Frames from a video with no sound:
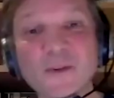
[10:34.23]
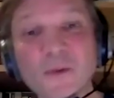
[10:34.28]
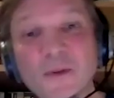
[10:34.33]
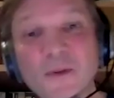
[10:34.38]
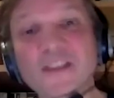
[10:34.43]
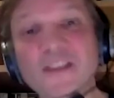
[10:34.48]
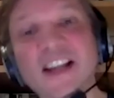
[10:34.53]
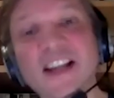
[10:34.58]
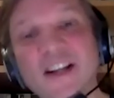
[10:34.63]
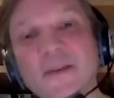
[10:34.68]
all
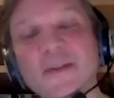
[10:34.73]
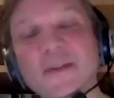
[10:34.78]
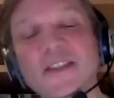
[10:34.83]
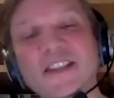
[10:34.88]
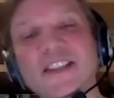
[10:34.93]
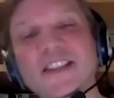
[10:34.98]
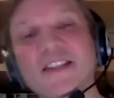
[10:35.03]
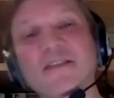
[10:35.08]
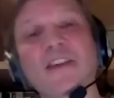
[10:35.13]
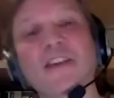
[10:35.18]
the
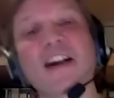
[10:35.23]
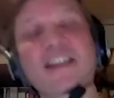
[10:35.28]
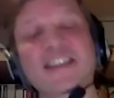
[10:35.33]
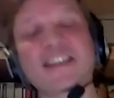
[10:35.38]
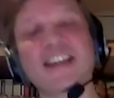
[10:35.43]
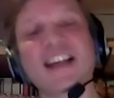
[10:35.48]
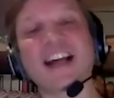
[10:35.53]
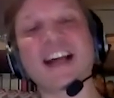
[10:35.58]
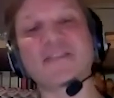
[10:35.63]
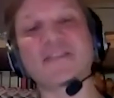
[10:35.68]
languages, in
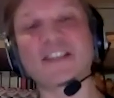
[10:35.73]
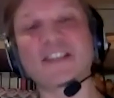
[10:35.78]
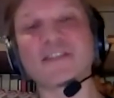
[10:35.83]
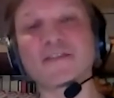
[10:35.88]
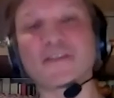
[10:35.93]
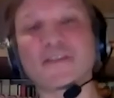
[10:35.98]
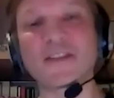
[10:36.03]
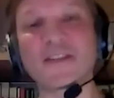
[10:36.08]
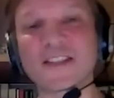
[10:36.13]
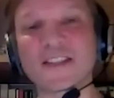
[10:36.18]
fact, they have
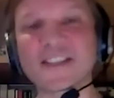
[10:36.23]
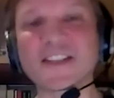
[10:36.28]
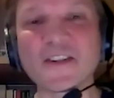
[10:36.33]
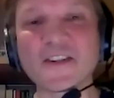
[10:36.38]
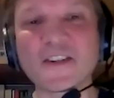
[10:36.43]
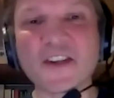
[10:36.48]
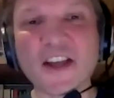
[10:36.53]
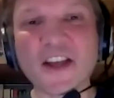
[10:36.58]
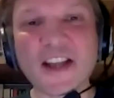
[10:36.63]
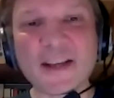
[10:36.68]
different
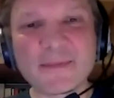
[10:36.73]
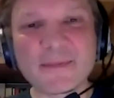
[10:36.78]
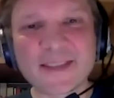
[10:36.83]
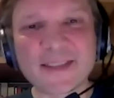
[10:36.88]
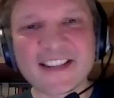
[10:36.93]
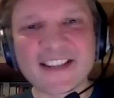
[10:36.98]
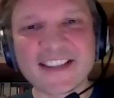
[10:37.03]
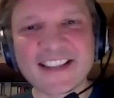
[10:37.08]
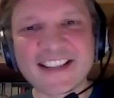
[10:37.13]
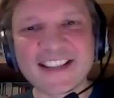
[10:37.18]

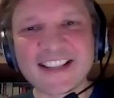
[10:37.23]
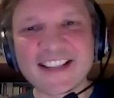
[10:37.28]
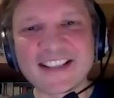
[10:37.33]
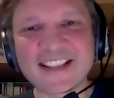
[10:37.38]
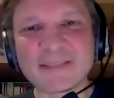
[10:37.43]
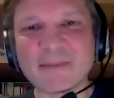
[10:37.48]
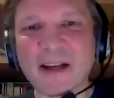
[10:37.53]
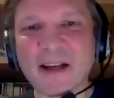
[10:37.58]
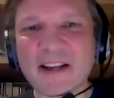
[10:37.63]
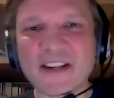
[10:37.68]
surnames. I think in
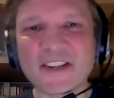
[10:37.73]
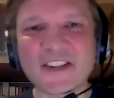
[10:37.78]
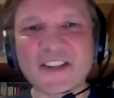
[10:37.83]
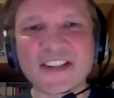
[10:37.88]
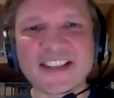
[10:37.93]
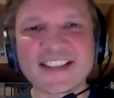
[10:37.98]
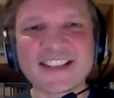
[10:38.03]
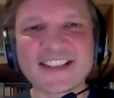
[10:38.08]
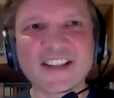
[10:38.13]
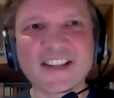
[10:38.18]
Spanish
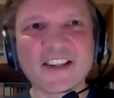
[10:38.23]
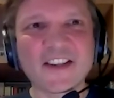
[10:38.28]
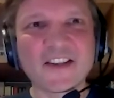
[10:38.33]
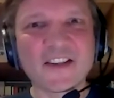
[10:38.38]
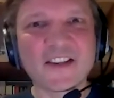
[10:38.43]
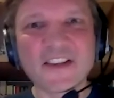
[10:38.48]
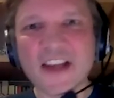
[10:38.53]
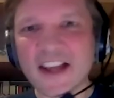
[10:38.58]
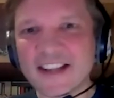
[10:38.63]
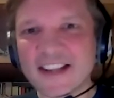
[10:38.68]
it's
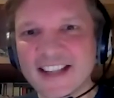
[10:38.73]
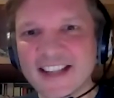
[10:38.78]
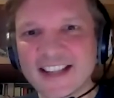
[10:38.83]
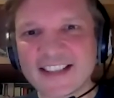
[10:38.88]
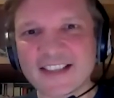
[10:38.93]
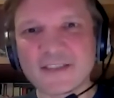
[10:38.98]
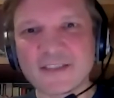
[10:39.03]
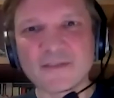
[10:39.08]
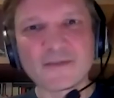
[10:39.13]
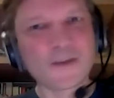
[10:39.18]

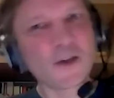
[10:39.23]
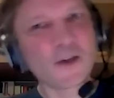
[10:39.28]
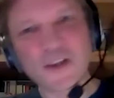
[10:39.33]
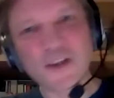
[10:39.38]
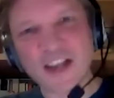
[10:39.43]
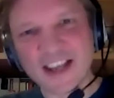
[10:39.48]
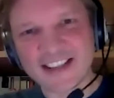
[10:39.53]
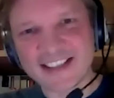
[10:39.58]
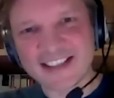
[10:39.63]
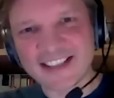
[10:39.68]
Hernandez and
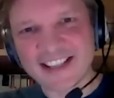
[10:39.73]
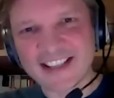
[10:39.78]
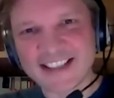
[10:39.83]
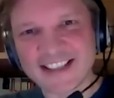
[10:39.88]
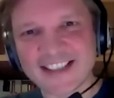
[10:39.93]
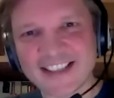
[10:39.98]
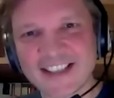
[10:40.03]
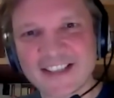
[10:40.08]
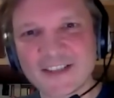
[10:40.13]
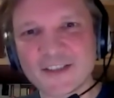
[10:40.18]

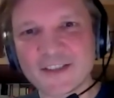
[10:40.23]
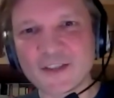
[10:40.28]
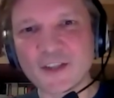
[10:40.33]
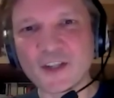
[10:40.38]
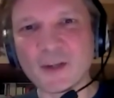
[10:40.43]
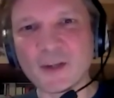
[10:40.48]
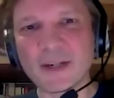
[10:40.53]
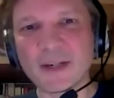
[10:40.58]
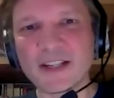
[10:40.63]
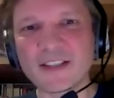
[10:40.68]
Fernandez, and in
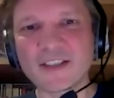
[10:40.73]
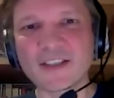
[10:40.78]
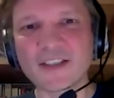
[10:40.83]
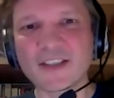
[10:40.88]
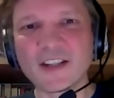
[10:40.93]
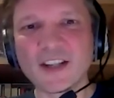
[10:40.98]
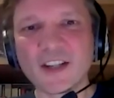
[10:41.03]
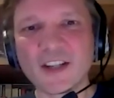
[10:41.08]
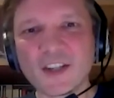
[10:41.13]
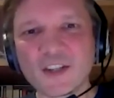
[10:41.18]
German
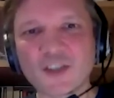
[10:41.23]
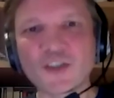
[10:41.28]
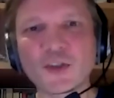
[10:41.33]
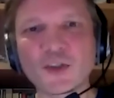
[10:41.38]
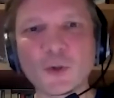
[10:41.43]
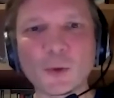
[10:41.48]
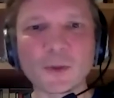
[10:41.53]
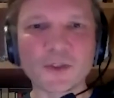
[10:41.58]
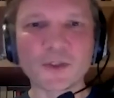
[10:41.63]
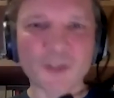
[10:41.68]
it's
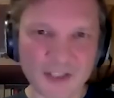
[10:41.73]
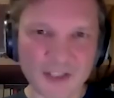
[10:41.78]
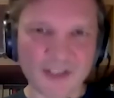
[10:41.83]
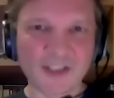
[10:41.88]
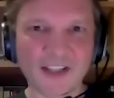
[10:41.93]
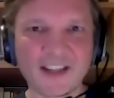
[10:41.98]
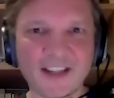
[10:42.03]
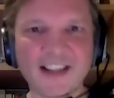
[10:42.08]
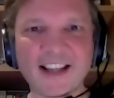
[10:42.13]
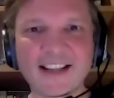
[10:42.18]

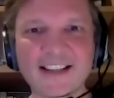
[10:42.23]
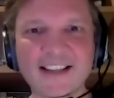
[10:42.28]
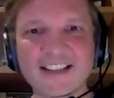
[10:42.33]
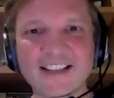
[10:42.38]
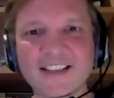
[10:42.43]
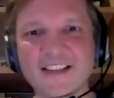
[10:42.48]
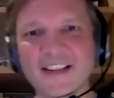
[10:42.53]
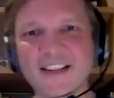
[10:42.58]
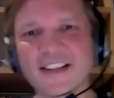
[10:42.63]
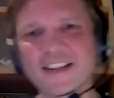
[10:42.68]
Schultz and
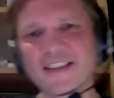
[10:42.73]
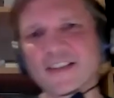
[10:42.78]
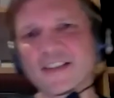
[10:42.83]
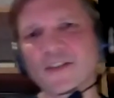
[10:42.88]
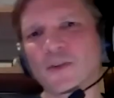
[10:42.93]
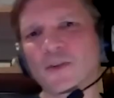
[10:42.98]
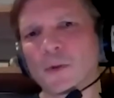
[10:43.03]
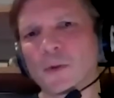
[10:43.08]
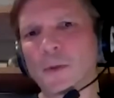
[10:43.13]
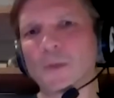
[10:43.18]
in
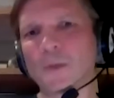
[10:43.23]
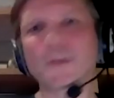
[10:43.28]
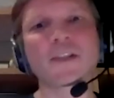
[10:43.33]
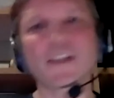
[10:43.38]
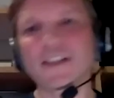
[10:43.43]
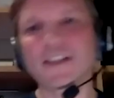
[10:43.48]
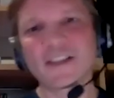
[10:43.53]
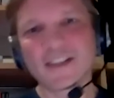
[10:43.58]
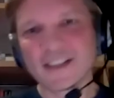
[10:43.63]
Schulz.